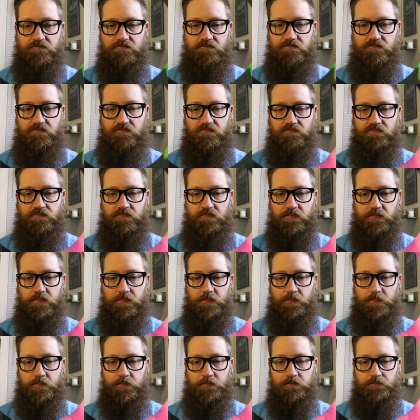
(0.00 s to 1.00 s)

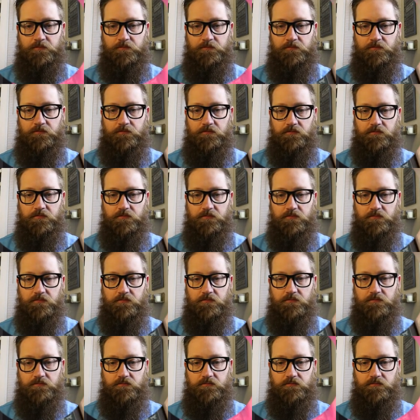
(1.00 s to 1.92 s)
Nobody speaks.